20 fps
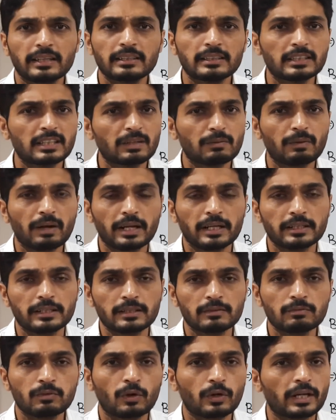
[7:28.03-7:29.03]

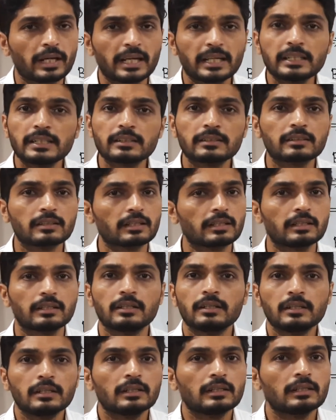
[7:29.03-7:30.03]
inequality for any
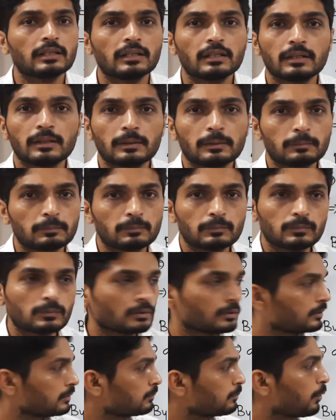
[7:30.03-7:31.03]
three
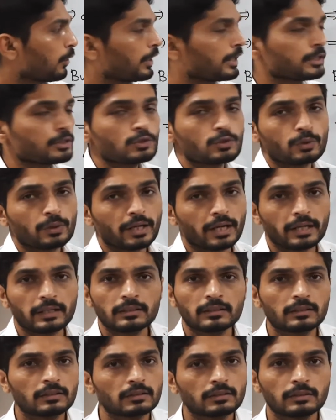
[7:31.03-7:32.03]
points you can
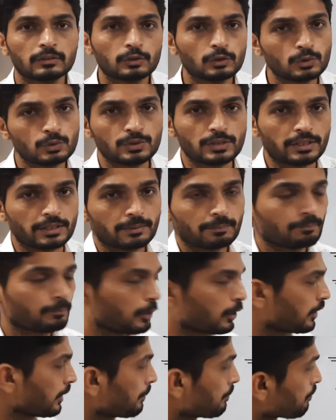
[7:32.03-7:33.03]
use it.
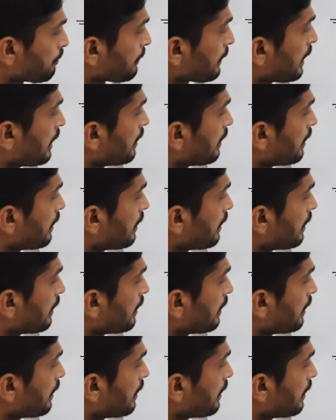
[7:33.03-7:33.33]
Okay.